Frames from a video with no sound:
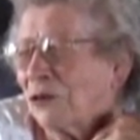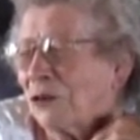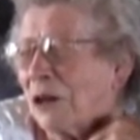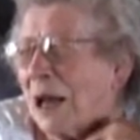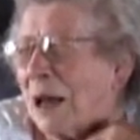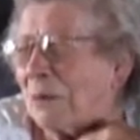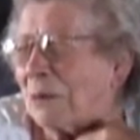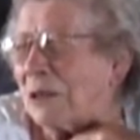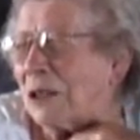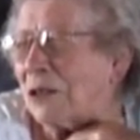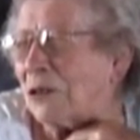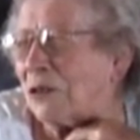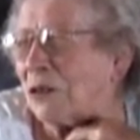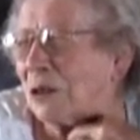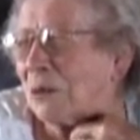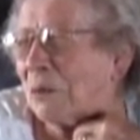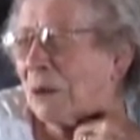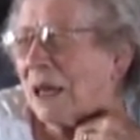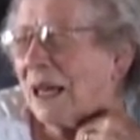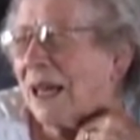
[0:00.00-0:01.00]
trapped under
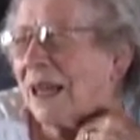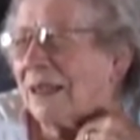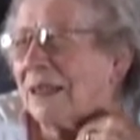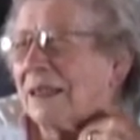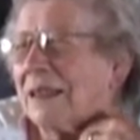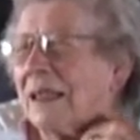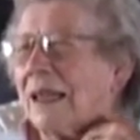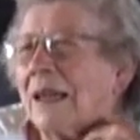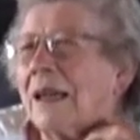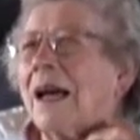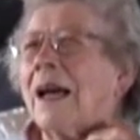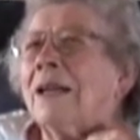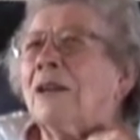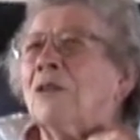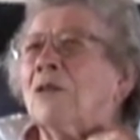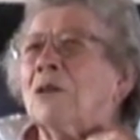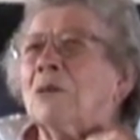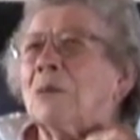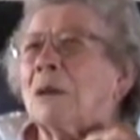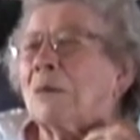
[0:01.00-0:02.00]
the bed, and i
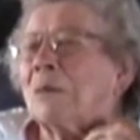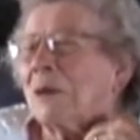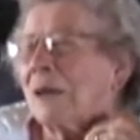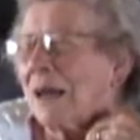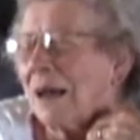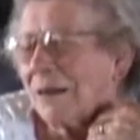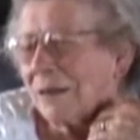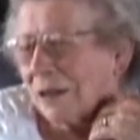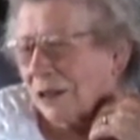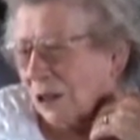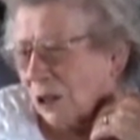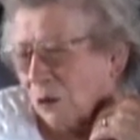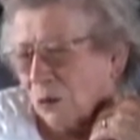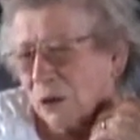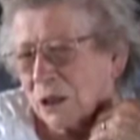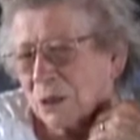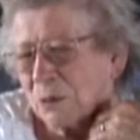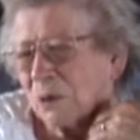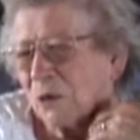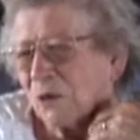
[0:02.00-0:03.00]
don't remember how long it
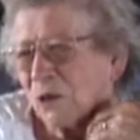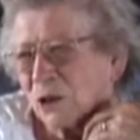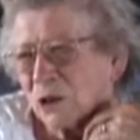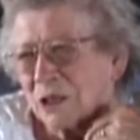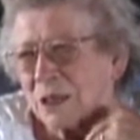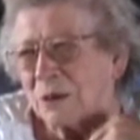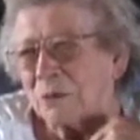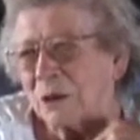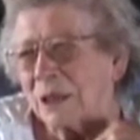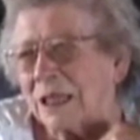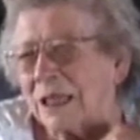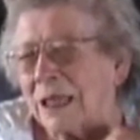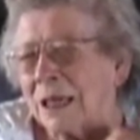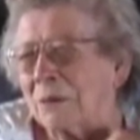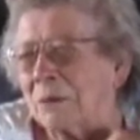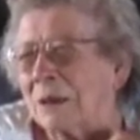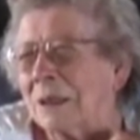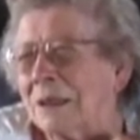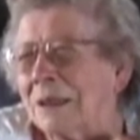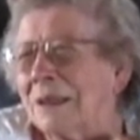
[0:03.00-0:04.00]
was before somebody
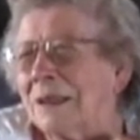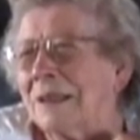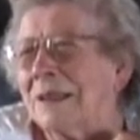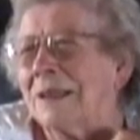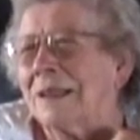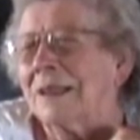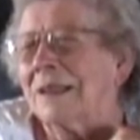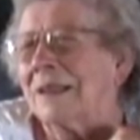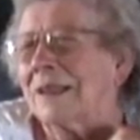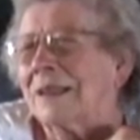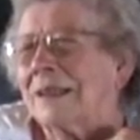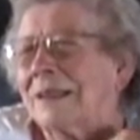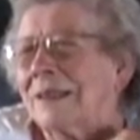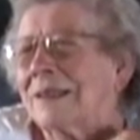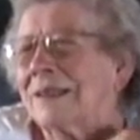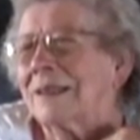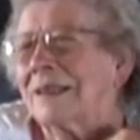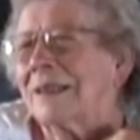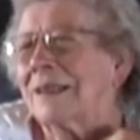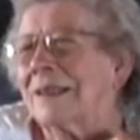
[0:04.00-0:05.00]
come
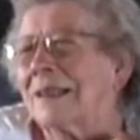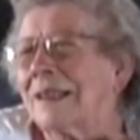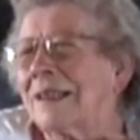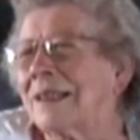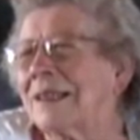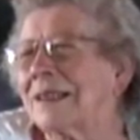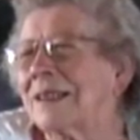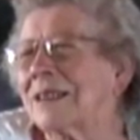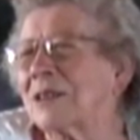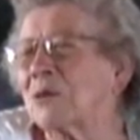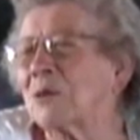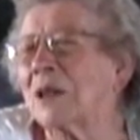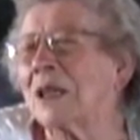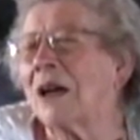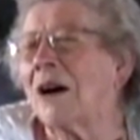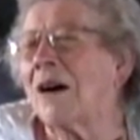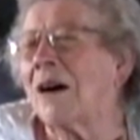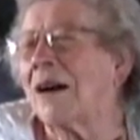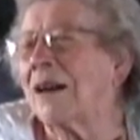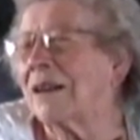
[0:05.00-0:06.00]
behind us
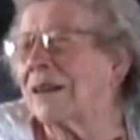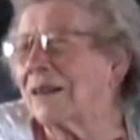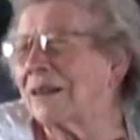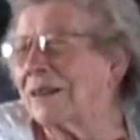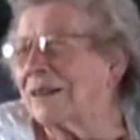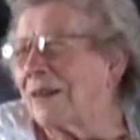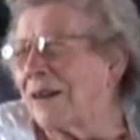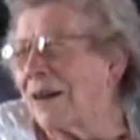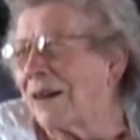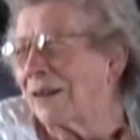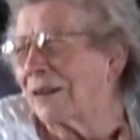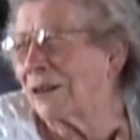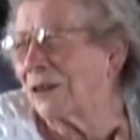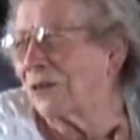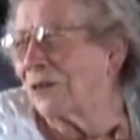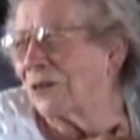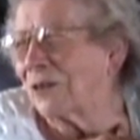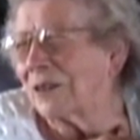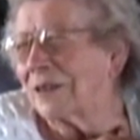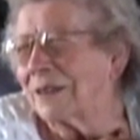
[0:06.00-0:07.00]
we hollered and
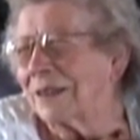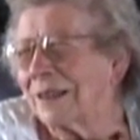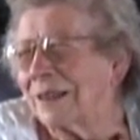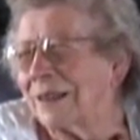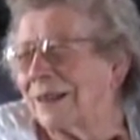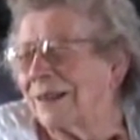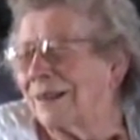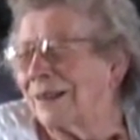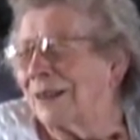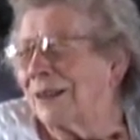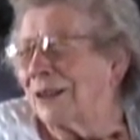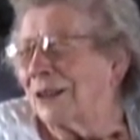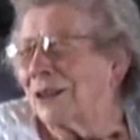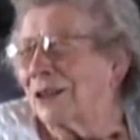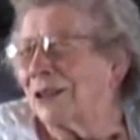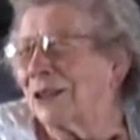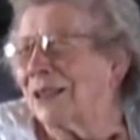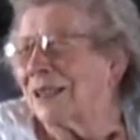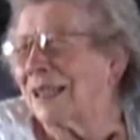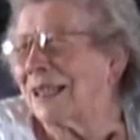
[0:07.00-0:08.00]
hollered
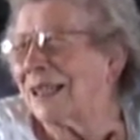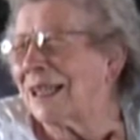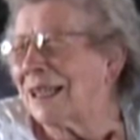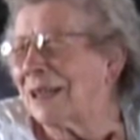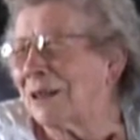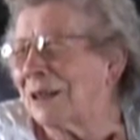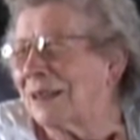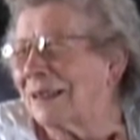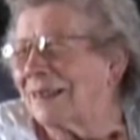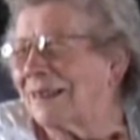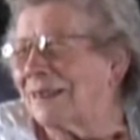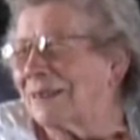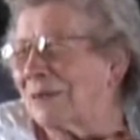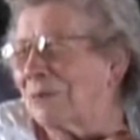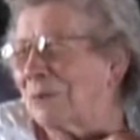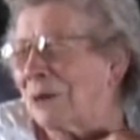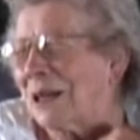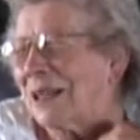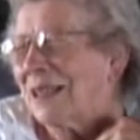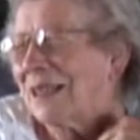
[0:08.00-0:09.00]
couldn't get
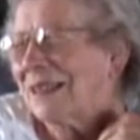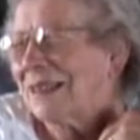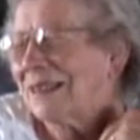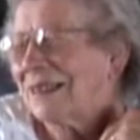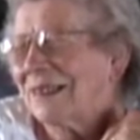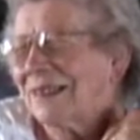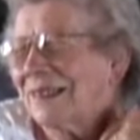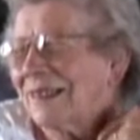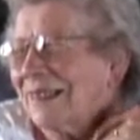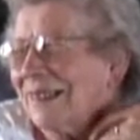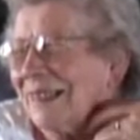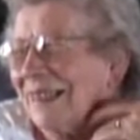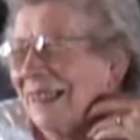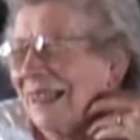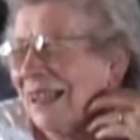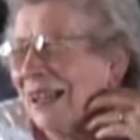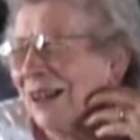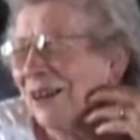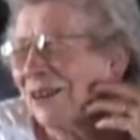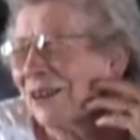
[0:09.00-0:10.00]
anybody to
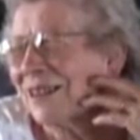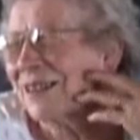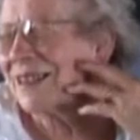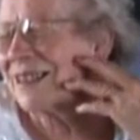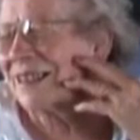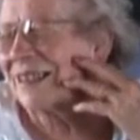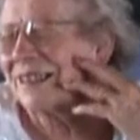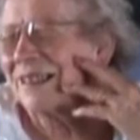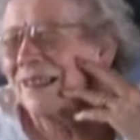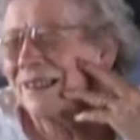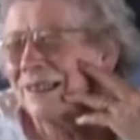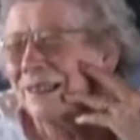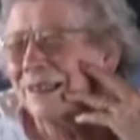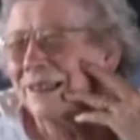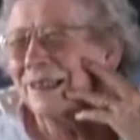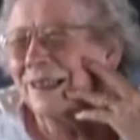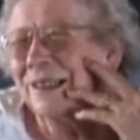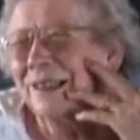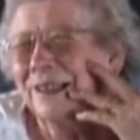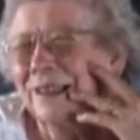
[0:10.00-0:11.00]
hear us and
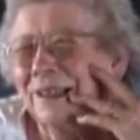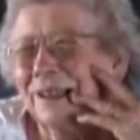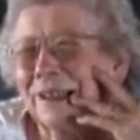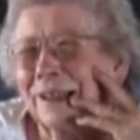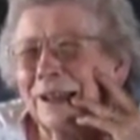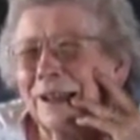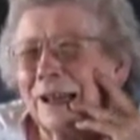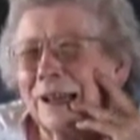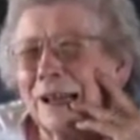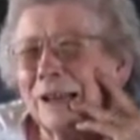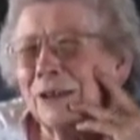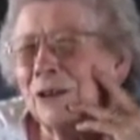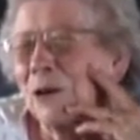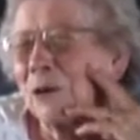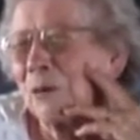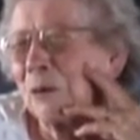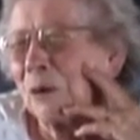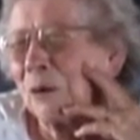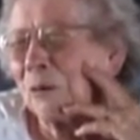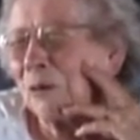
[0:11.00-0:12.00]
how
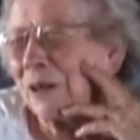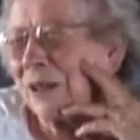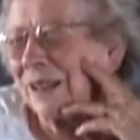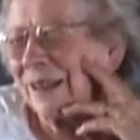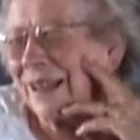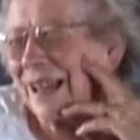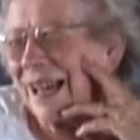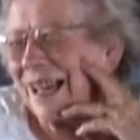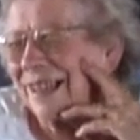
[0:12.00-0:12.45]
long we were in